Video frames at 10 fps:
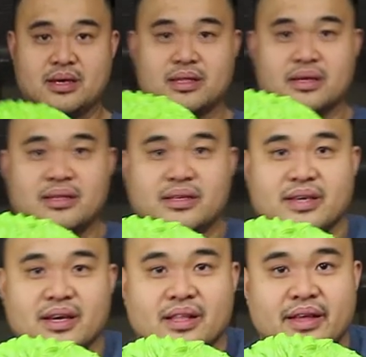Look at the
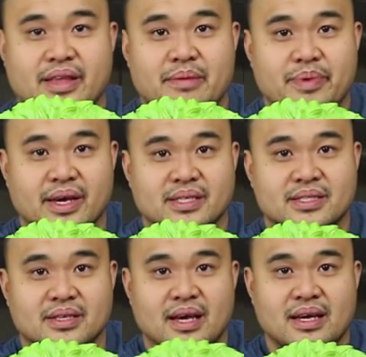detail on that
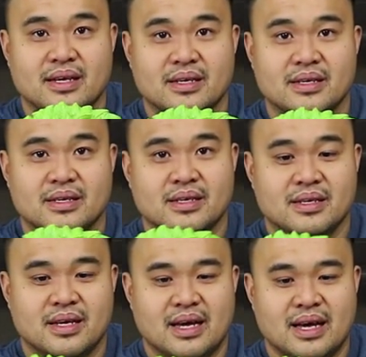base. Huh?
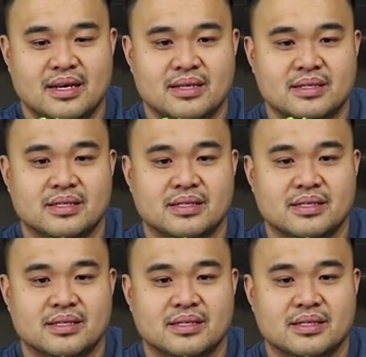Huh?